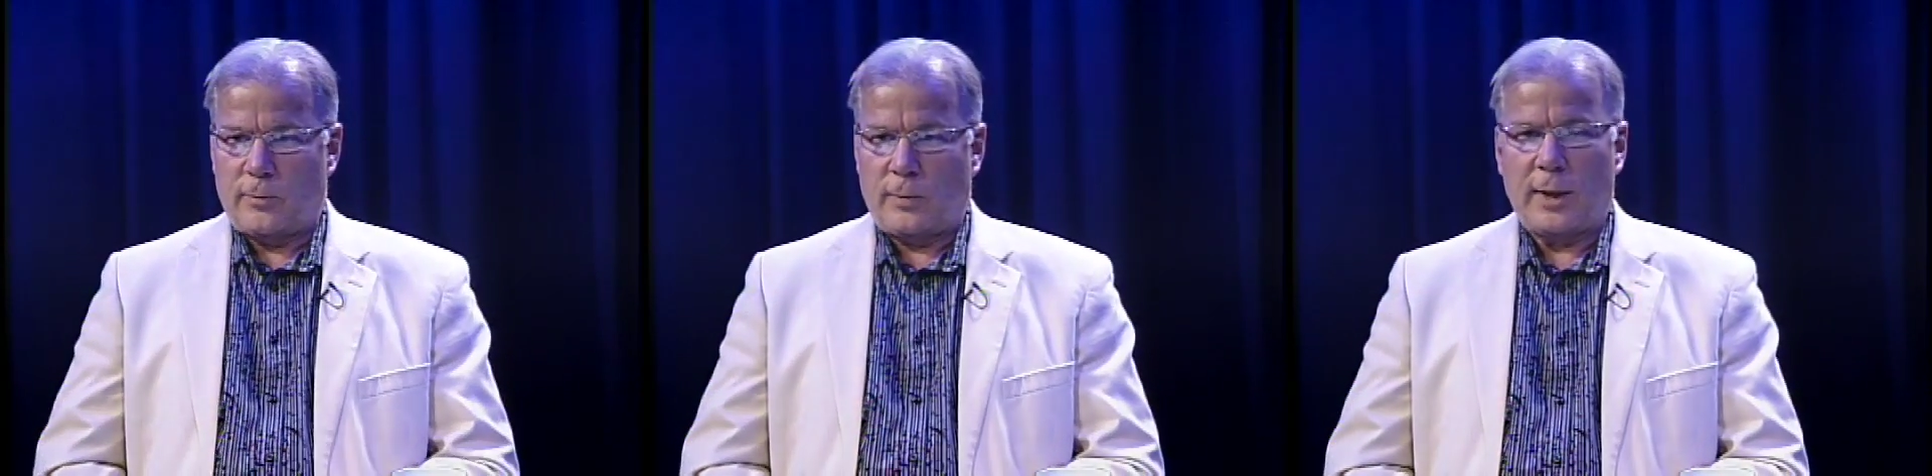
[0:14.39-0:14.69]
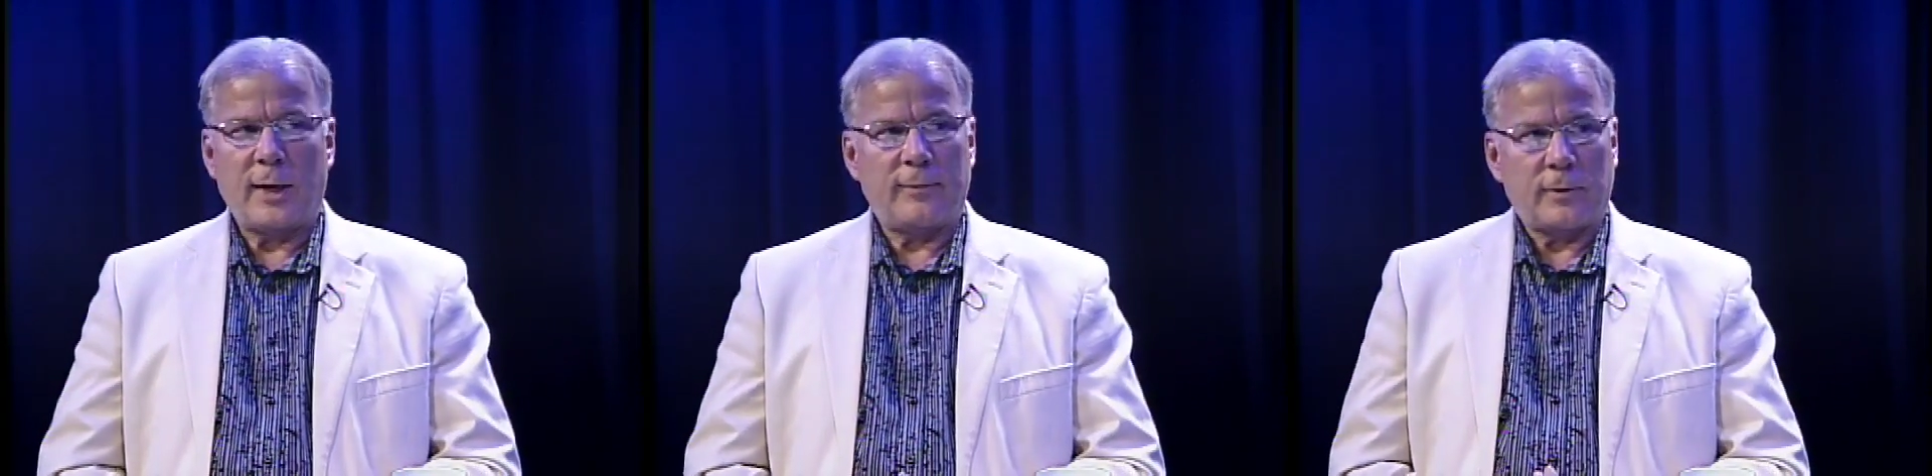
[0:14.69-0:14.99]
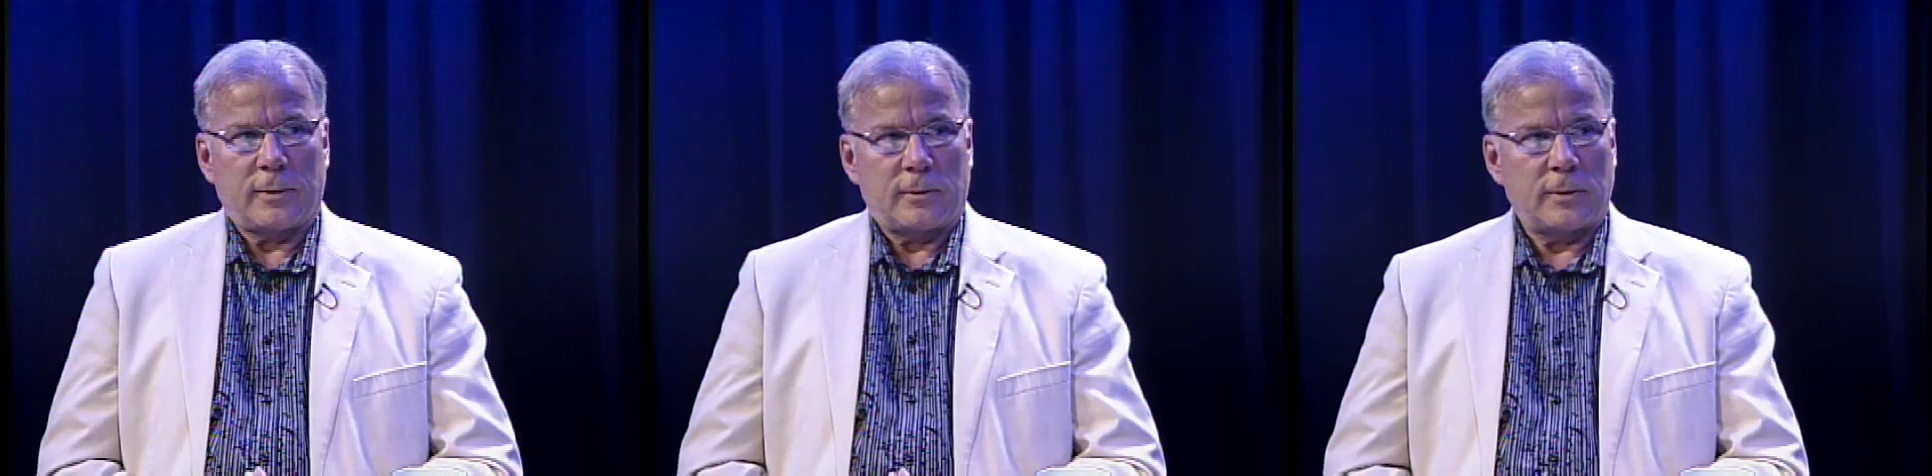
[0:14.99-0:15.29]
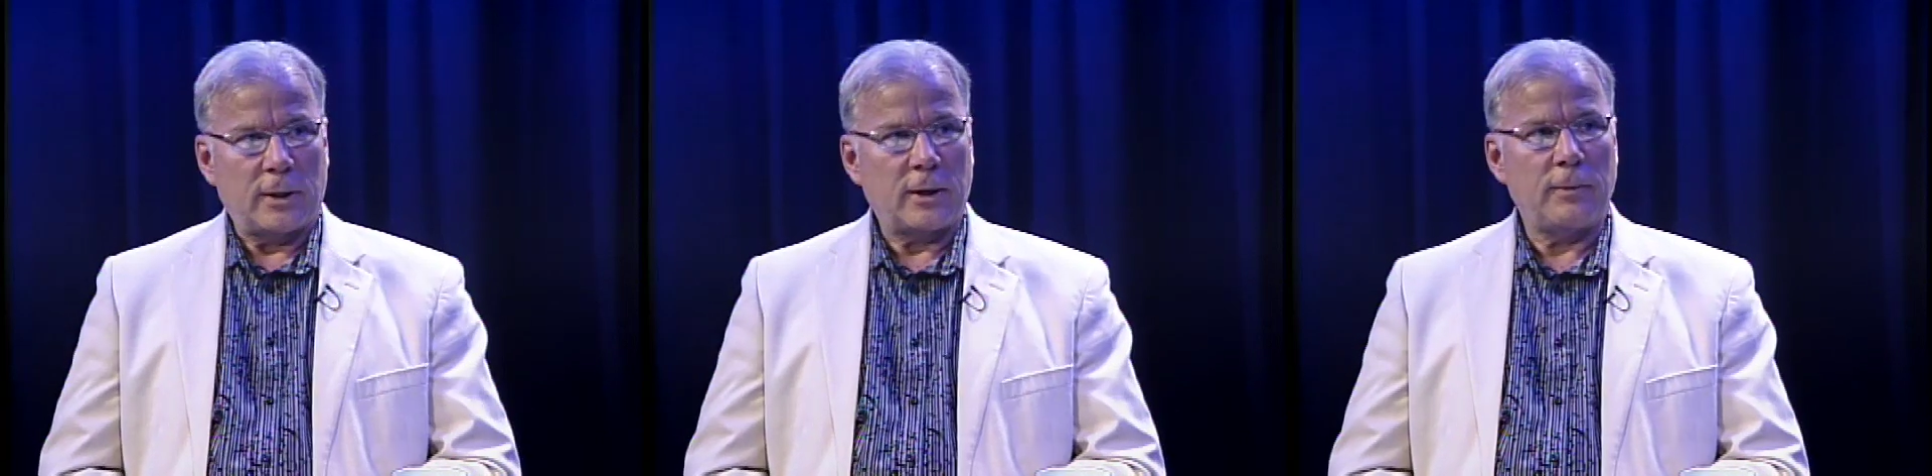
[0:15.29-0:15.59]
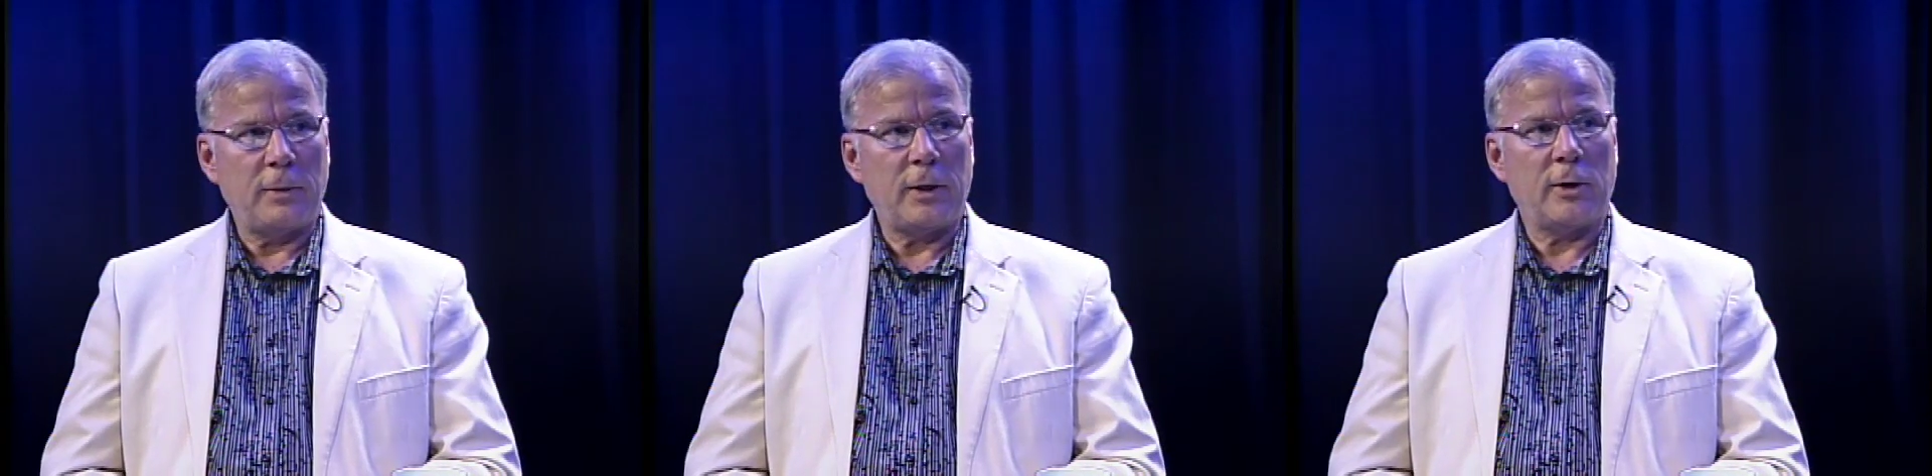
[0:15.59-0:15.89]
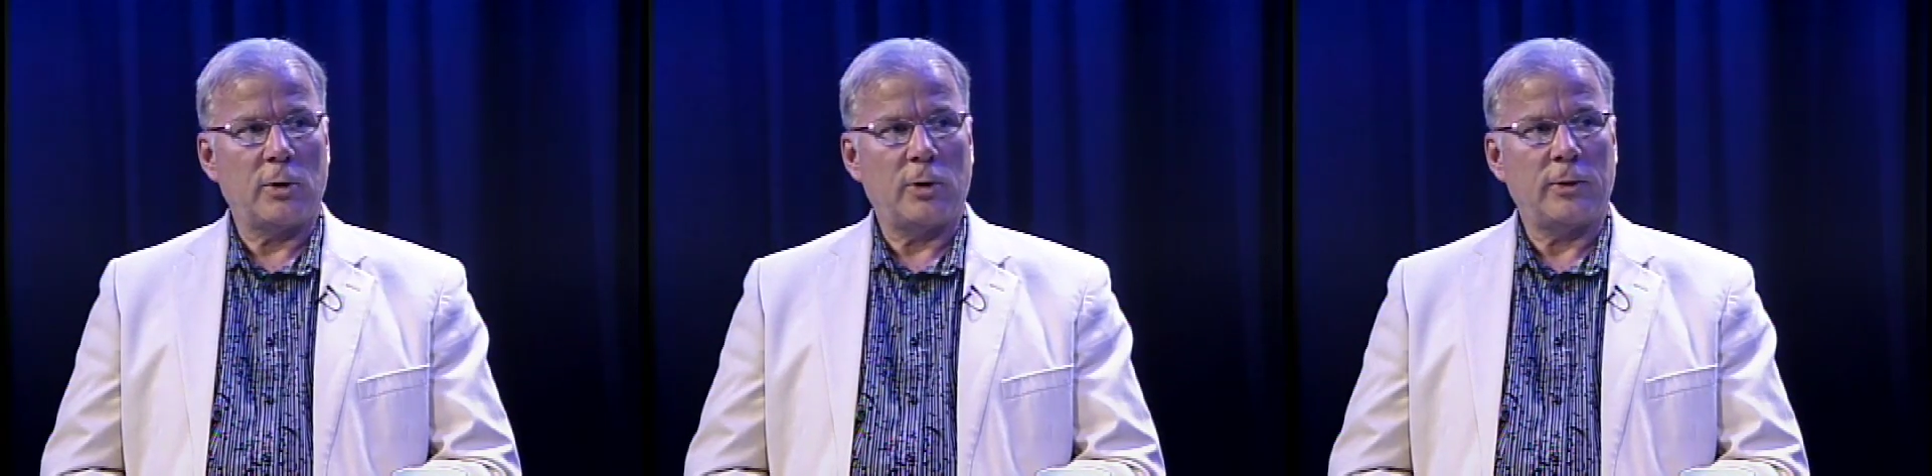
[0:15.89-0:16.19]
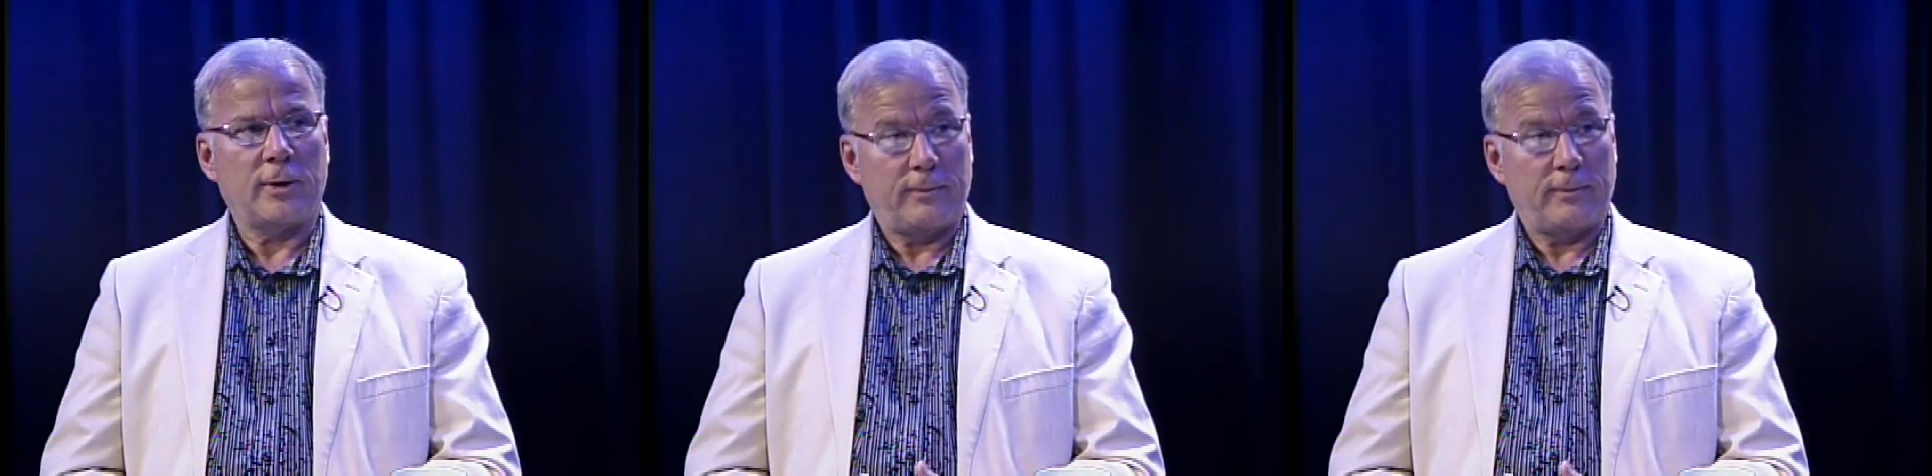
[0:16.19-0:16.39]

we have a, a committee called the